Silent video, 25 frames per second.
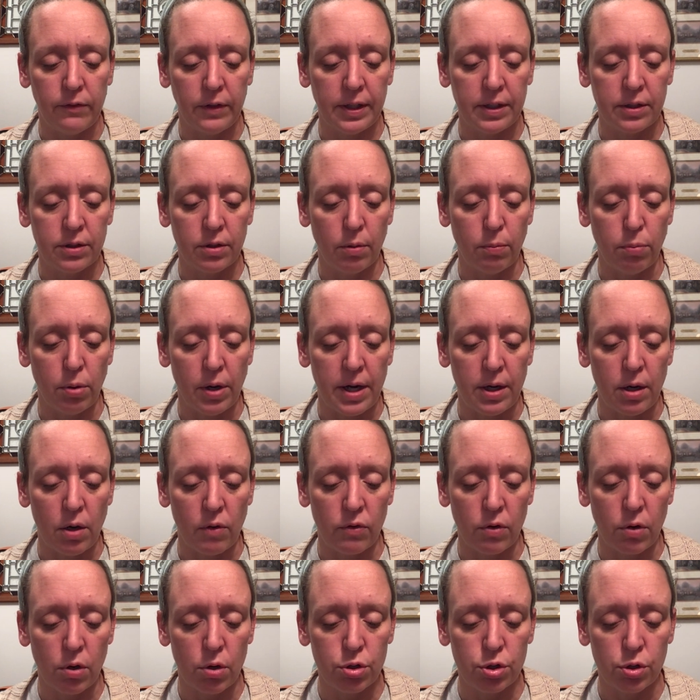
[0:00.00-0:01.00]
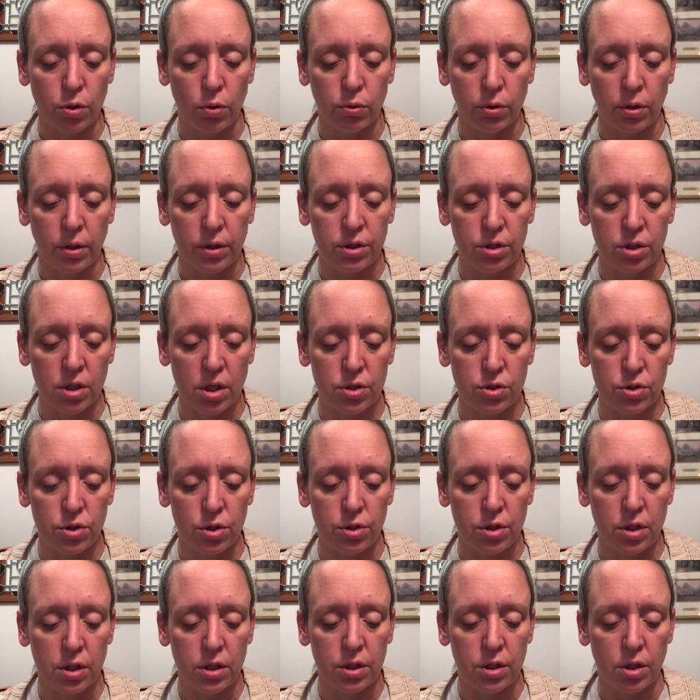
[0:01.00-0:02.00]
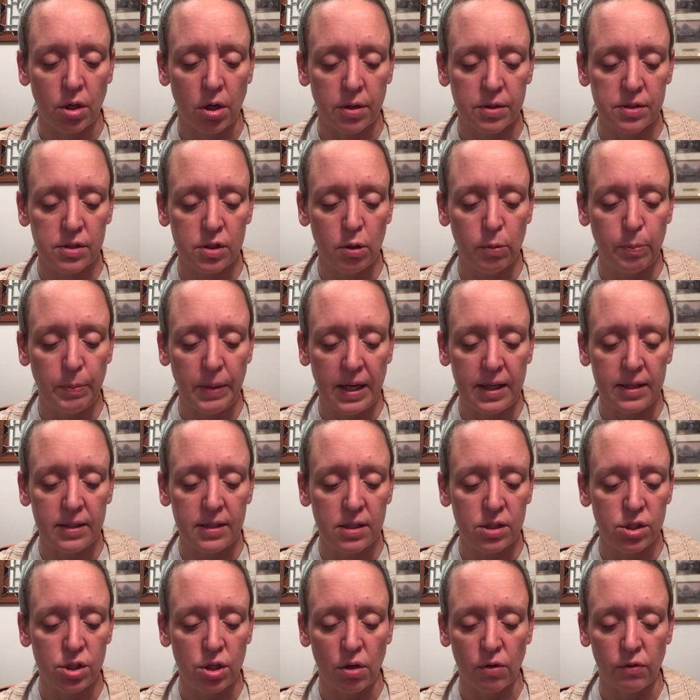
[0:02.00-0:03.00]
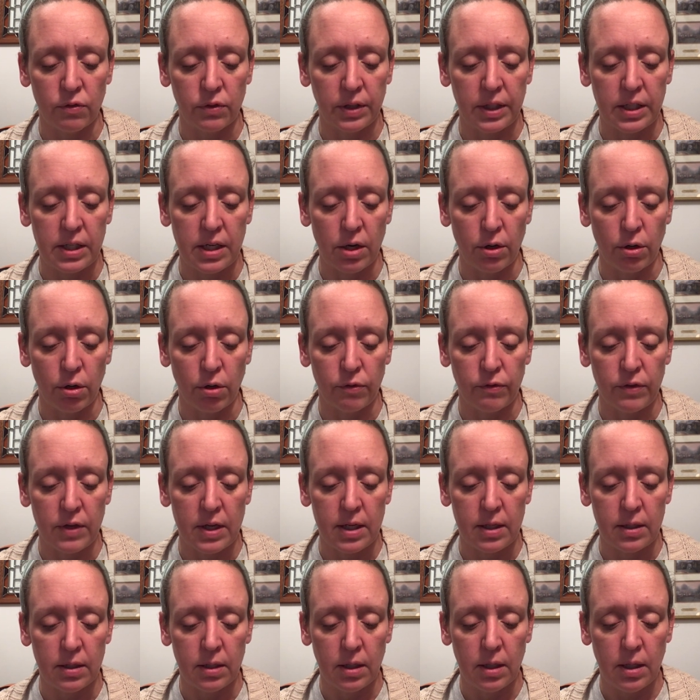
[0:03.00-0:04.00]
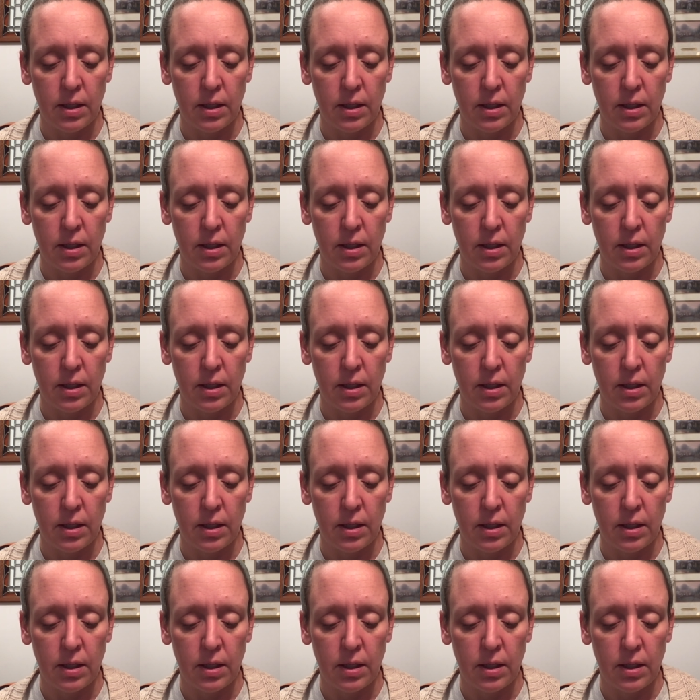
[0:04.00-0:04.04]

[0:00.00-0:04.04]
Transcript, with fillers: flicked her braid over her shoulder and gestured to the dog still panting cheerfully near her feet.